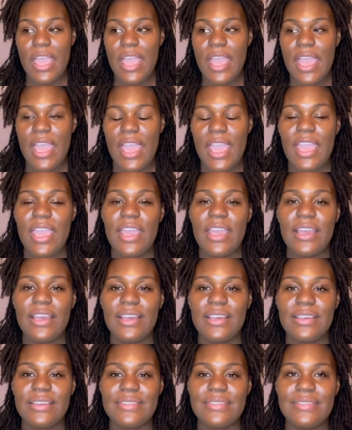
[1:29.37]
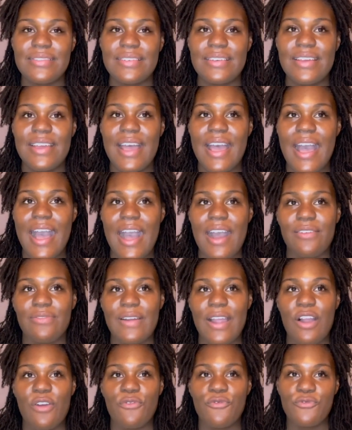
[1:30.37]
And
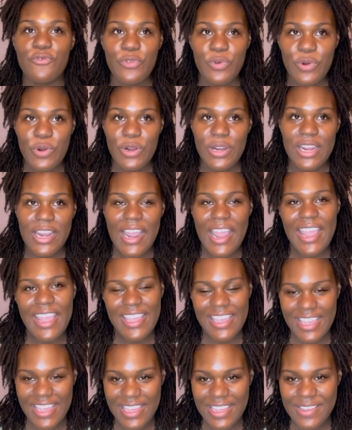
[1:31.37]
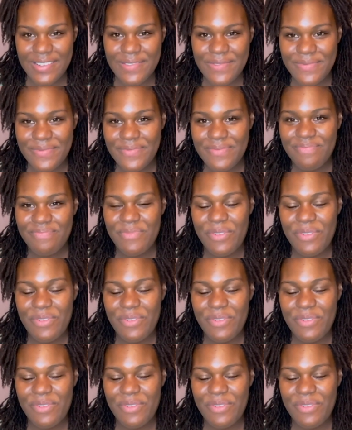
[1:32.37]
around 4 a.m.